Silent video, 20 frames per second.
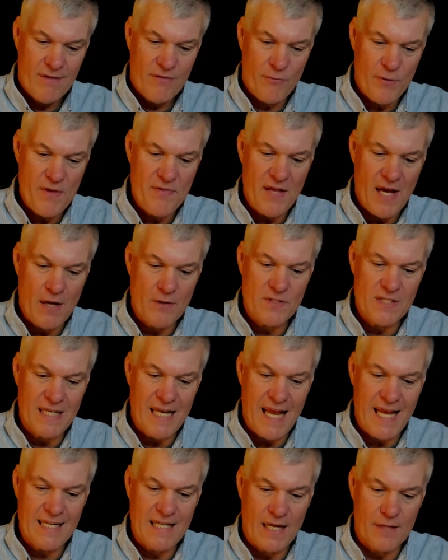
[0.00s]

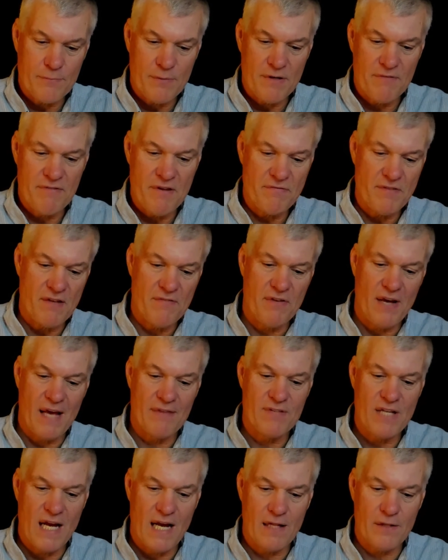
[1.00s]

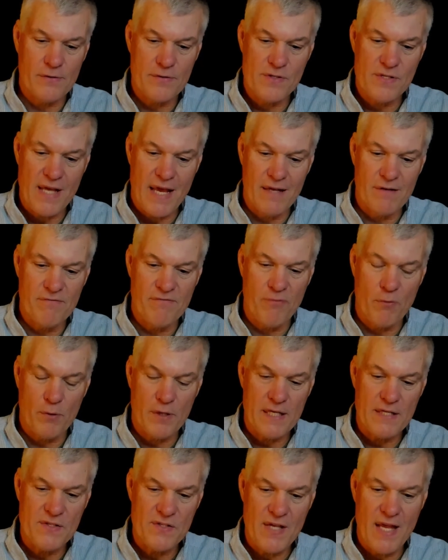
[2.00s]

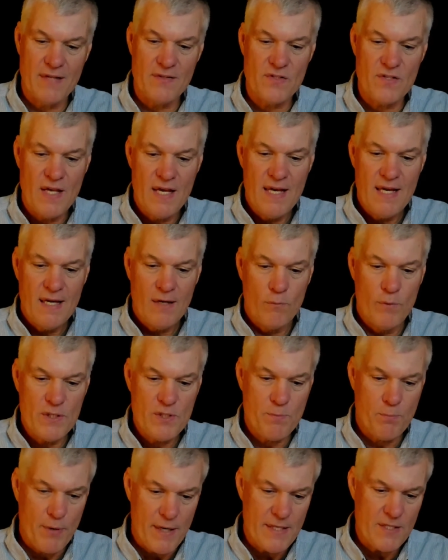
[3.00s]
$3,855.40,
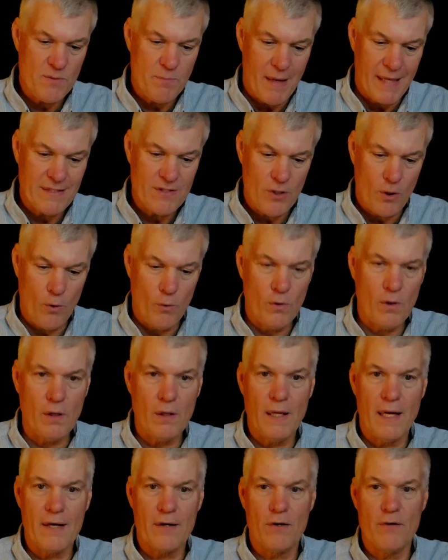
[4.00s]
which brings my
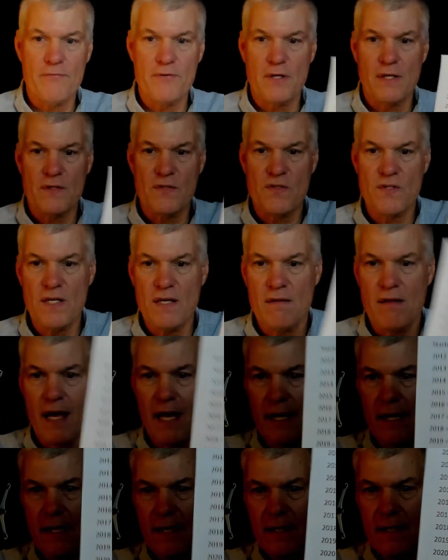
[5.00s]
total. I don't know if you can see
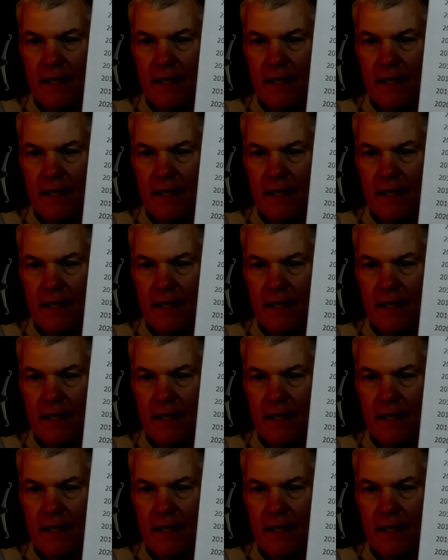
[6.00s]
that.